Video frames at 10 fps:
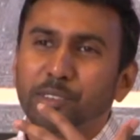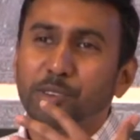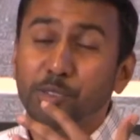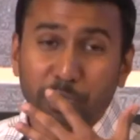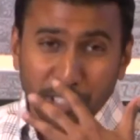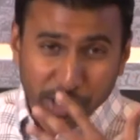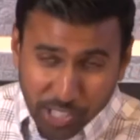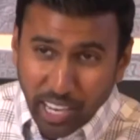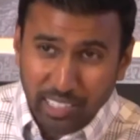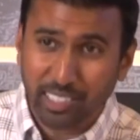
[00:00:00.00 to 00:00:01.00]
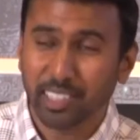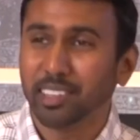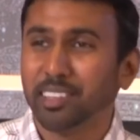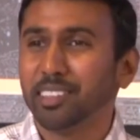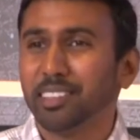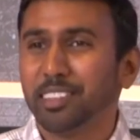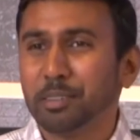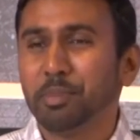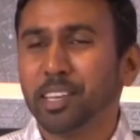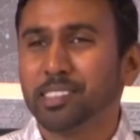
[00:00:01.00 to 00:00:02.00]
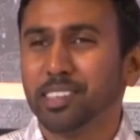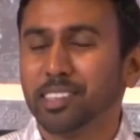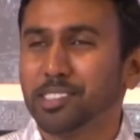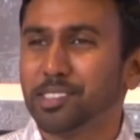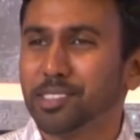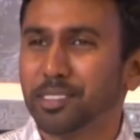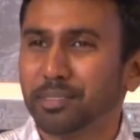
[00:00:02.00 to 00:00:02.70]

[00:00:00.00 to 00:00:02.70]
who rejected the message.